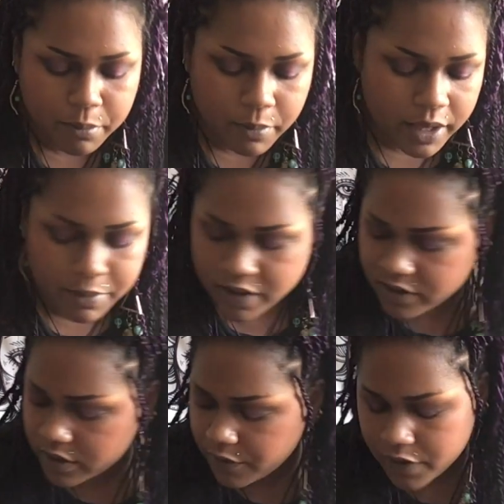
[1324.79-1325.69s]
Might be a
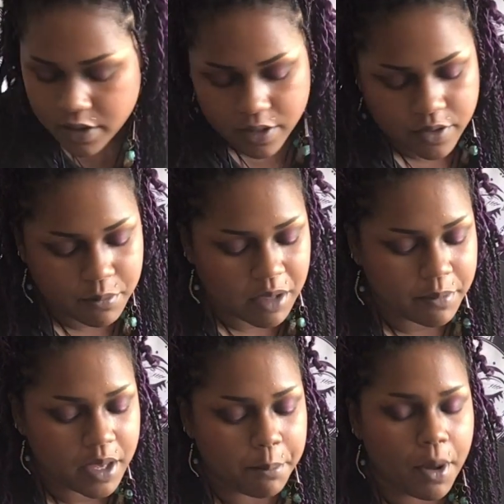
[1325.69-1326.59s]
significant other,
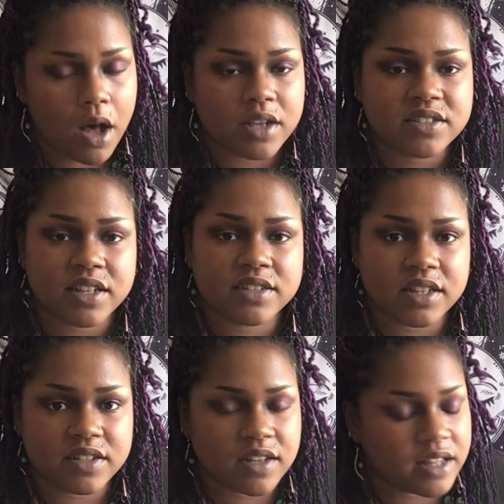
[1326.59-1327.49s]
might be a boss that's
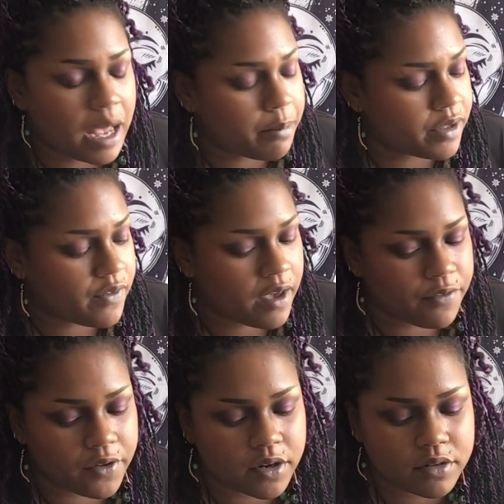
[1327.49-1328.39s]
in this collaborative
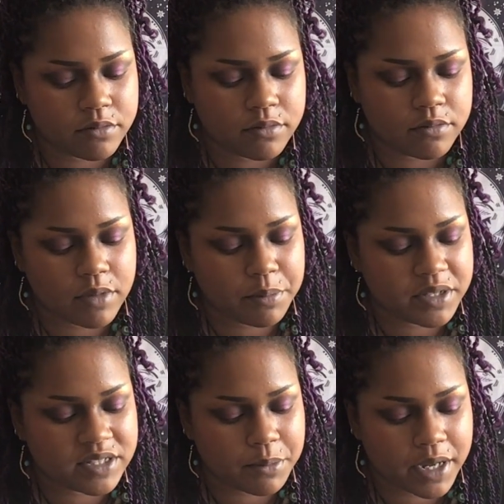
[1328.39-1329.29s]
effort, might
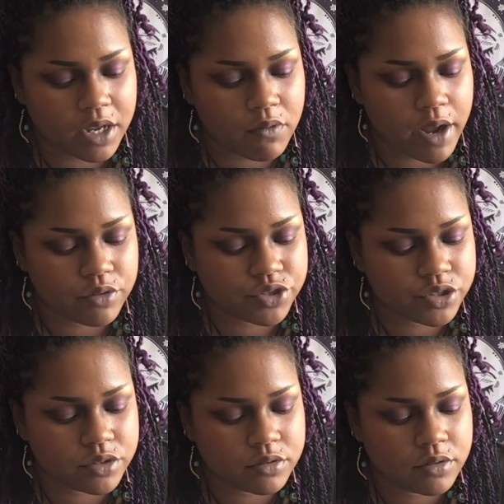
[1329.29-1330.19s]
be somebody around
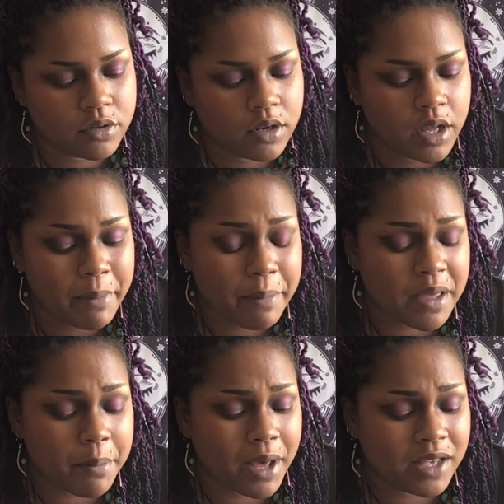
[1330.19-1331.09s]
you, might
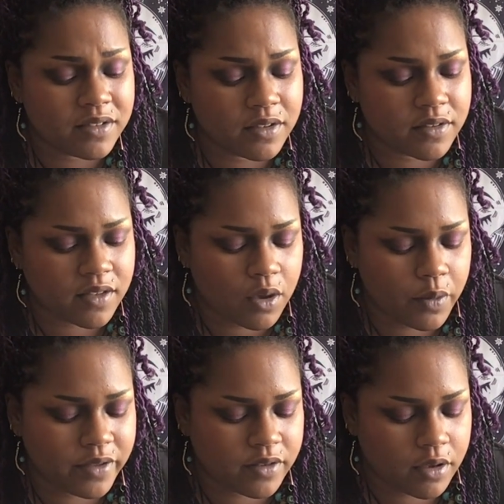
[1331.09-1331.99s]
be a Pisces because
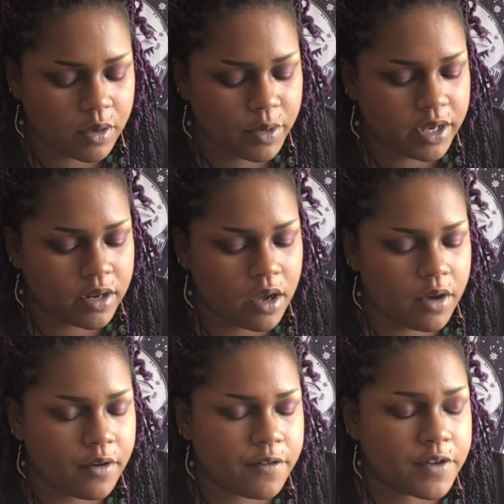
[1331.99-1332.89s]
that Queen
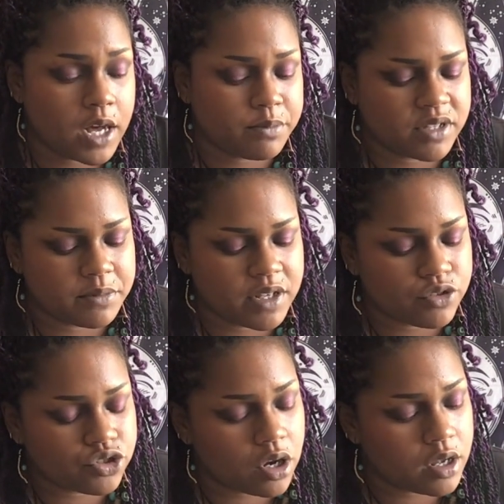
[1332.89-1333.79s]
of Cups comes
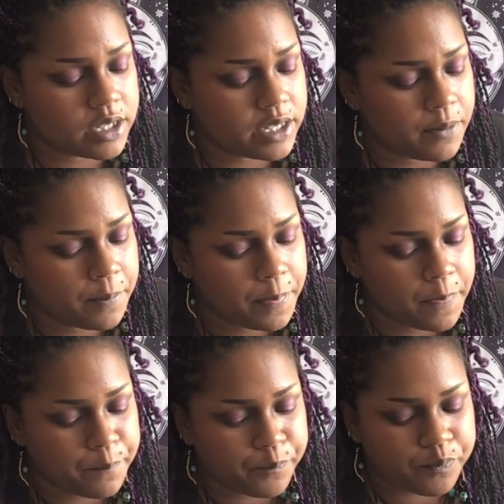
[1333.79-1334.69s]
out strongly.
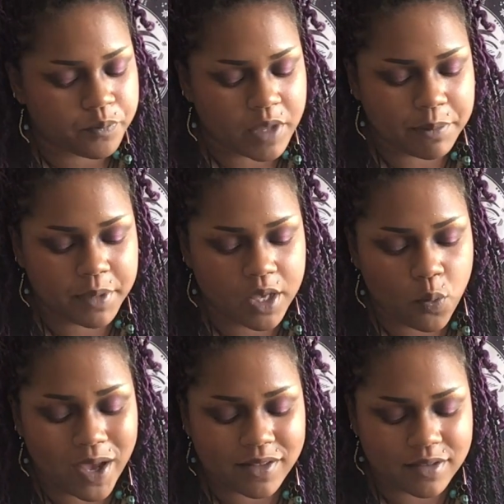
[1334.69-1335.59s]
Might be a
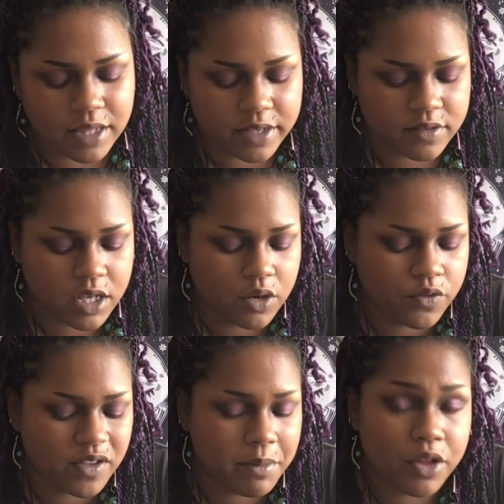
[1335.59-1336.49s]
white to light skinned
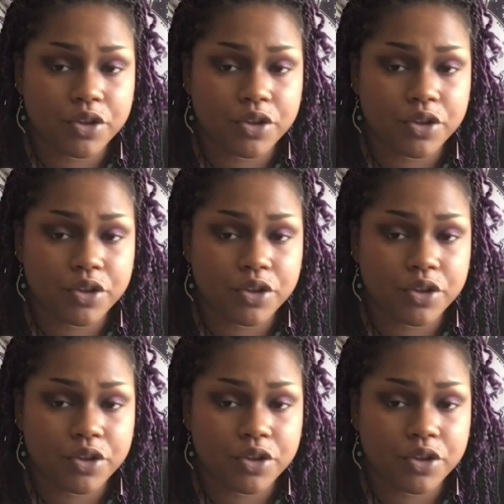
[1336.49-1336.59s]
female.